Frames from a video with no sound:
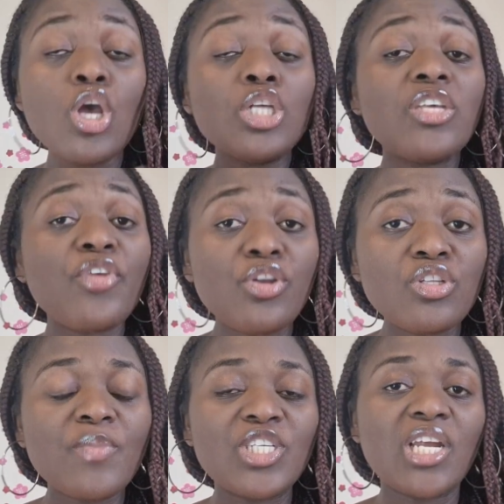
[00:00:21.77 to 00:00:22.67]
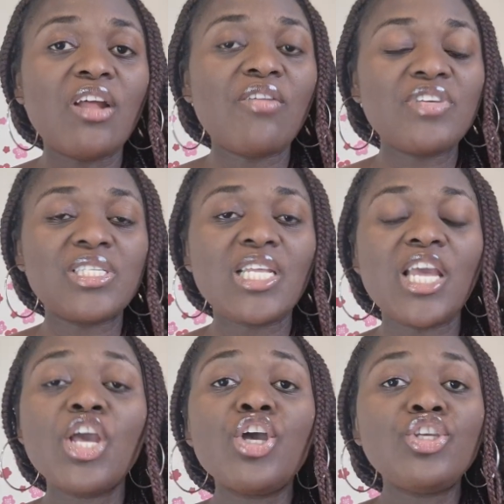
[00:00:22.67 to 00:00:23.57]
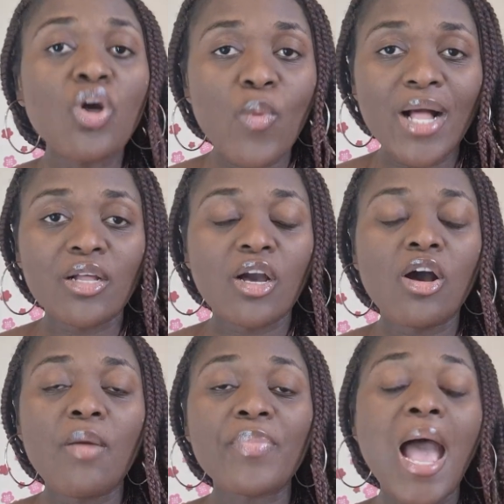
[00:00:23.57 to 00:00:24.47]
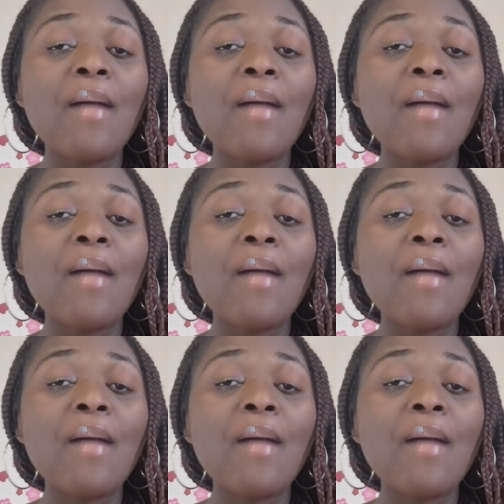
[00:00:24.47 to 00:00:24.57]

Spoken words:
So if you're new to my channel, obviously, you're welcome.